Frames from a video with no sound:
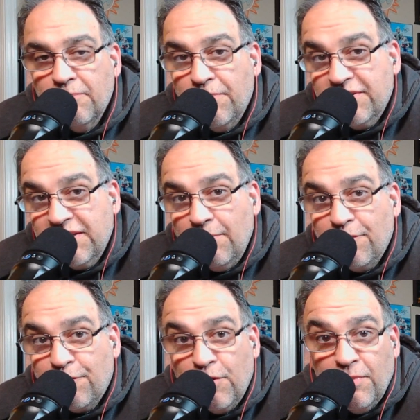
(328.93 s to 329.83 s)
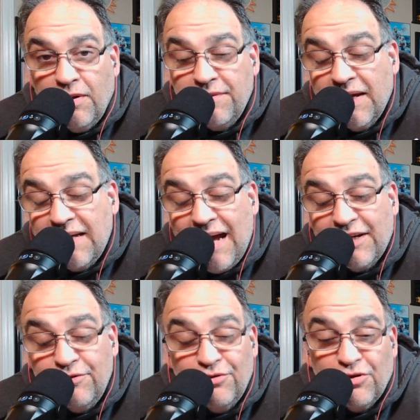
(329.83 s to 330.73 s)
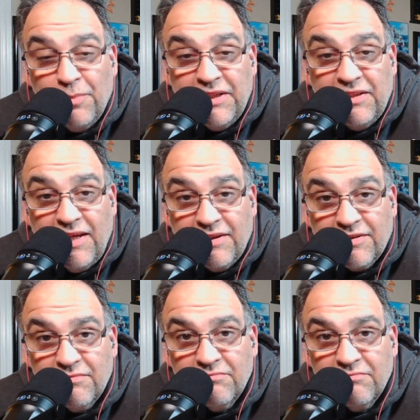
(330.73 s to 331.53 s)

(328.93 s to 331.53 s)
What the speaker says: But see, I'm a firm that God could do so many things.